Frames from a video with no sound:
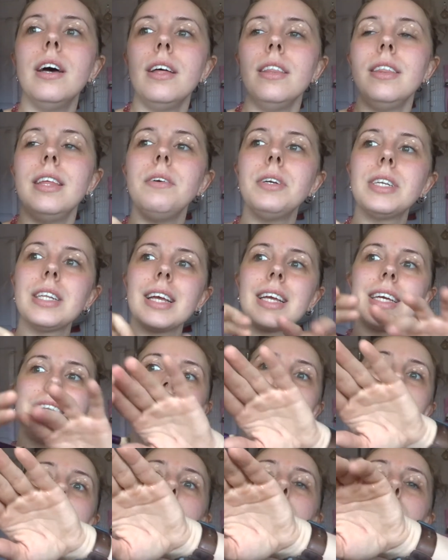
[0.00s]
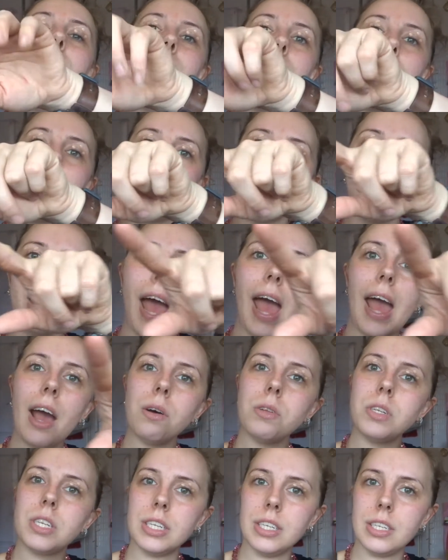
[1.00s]
there is like a sun line on the
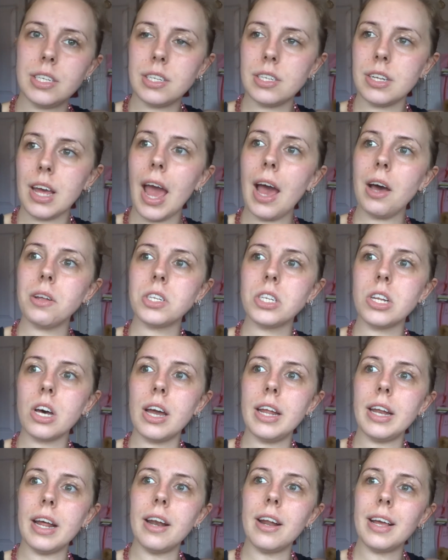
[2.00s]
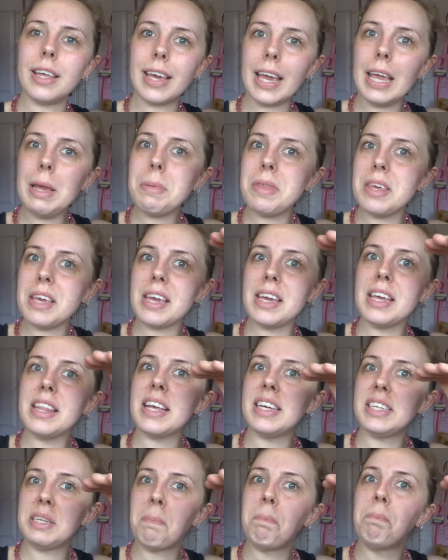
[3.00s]
houses outside, and I keep thinking
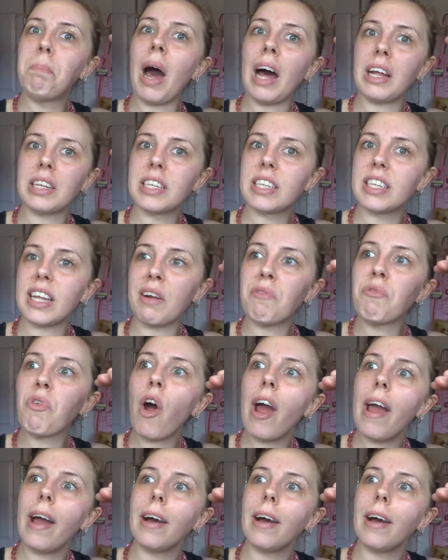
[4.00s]
there's a bus sat right